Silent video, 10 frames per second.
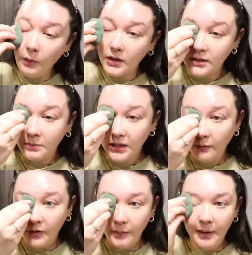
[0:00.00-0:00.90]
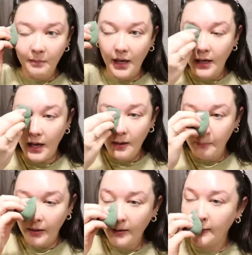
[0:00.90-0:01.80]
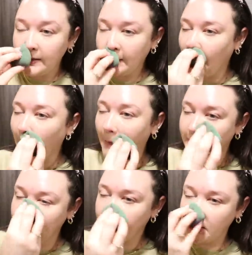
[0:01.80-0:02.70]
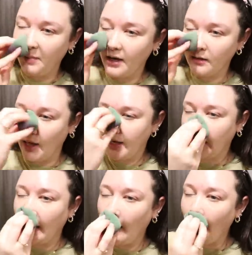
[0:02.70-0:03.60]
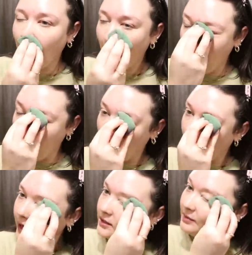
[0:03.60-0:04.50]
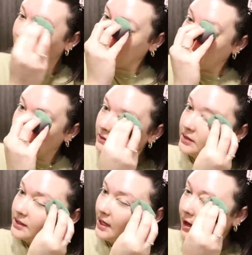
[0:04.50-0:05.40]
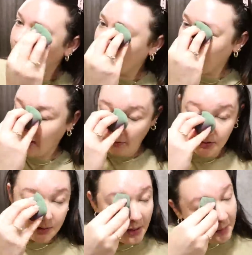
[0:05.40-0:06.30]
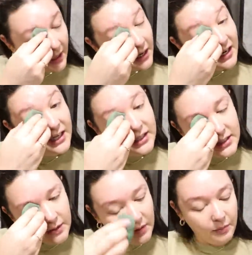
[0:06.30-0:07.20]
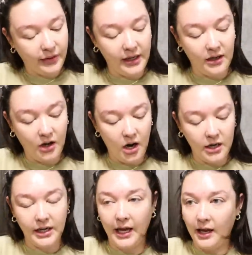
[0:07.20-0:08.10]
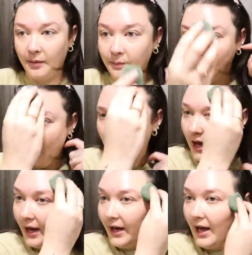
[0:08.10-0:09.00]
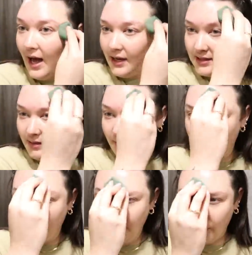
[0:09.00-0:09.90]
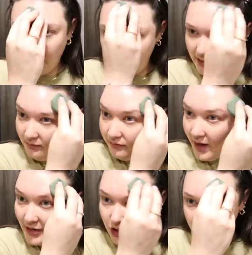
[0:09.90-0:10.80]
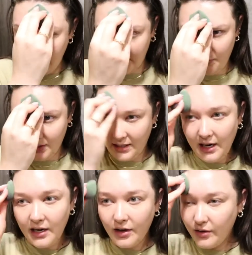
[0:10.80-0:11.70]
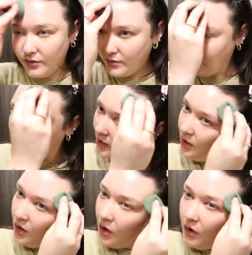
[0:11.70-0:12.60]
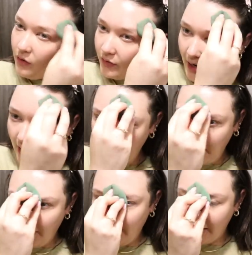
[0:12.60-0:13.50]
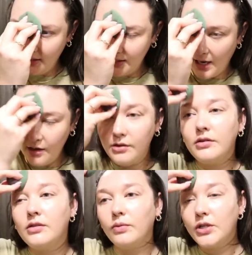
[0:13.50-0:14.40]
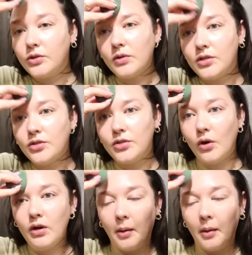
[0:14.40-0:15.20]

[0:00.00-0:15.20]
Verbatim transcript: once I'm done with my makeup. So it's just better lighting. I got some really cute stuff and then I went to my parents and we played a card game. I had some roasted veggies and potatoes over at my parents' house, which was so